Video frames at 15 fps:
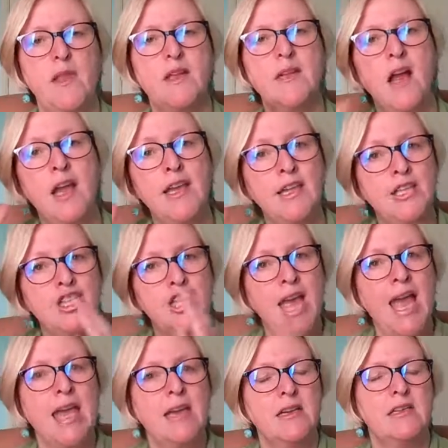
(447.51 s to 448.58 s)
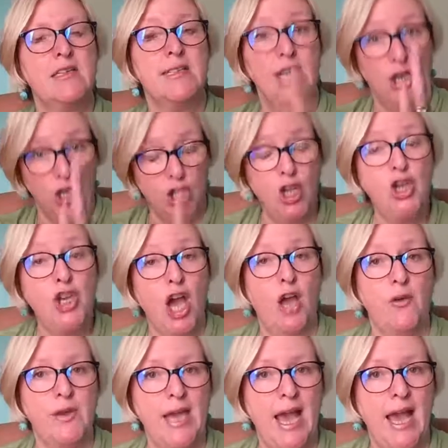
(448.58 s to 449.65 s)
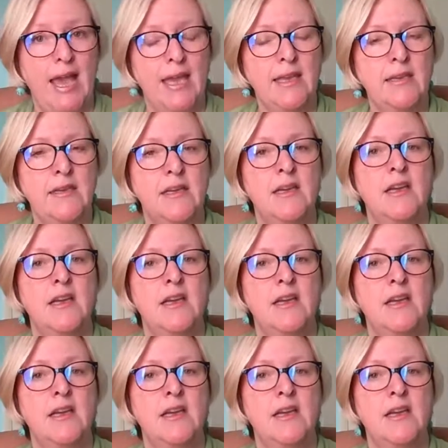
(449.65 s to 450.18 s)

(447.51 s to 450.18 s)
I can check, does it look okay?